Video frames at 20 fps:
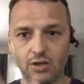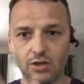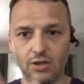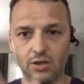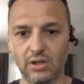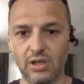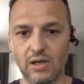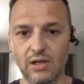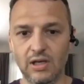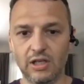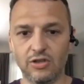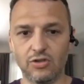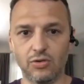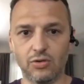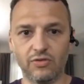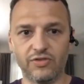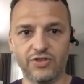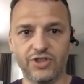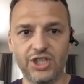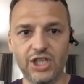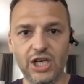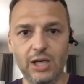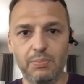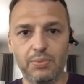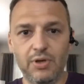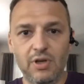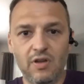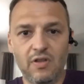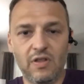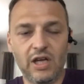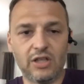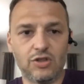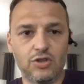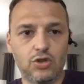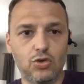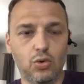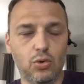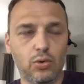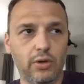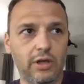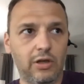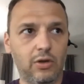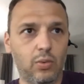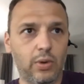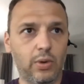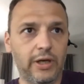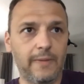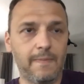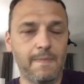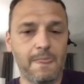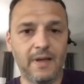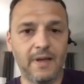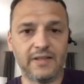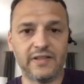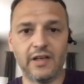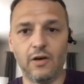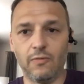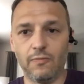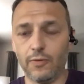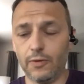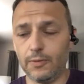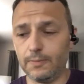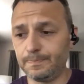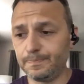and sort of shape that story in a way that's helpful?